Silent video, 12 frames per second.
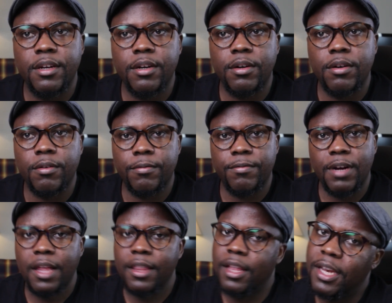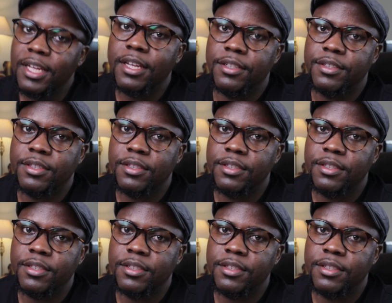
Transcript: of other leaders.